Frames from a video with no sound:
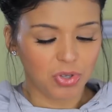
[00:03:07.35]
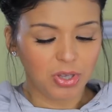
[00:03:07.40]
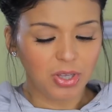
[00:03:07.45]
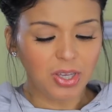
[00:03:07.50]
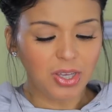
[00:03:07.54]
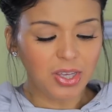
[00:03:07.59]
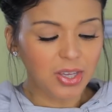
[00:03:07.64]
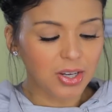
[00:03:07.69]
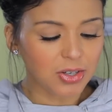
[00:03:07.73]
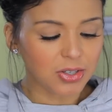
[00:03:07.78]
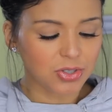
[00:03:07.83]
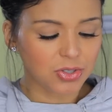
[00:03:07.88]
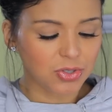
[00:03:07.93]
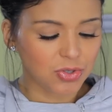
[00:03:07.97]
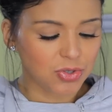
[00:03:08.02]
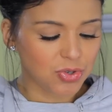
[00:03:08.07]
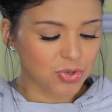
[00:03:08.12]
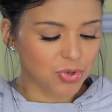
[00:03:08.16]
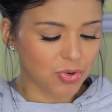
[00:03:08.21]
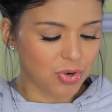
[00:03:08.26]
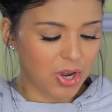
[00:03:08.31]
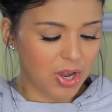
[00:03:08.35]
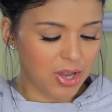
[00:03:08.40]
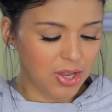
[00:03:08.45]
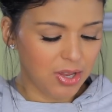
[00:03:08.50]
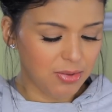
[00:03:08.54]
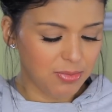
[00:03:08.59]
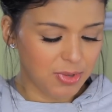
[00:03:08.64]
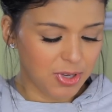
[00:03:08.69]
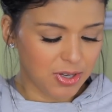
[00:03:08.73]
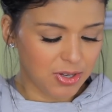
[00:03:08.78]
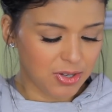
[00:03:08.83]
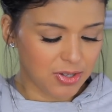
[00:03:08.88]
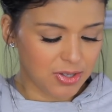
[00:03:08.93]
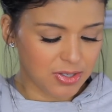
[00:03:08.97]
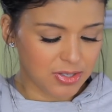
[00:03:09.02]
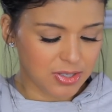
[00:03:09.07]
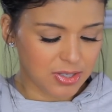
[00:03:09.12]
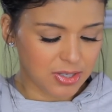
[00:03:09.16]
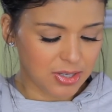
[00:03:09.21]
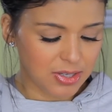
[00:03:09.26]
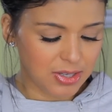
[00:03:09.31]
really eager to try
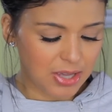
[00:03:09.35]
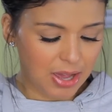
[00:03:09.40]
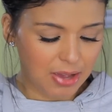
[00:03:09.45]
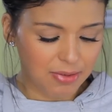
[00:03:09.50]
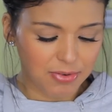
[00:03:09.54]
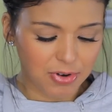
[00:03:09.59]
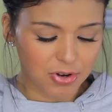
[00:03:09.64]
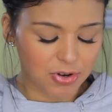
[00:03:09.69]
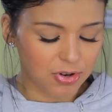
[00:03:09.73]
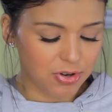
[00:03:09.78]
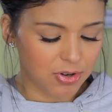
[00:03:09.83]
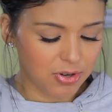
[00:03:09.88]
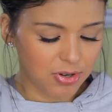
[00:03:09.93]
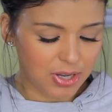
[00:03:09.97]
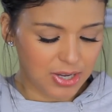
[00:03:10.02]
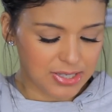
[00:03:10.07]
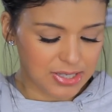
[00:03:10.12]
because I've heard,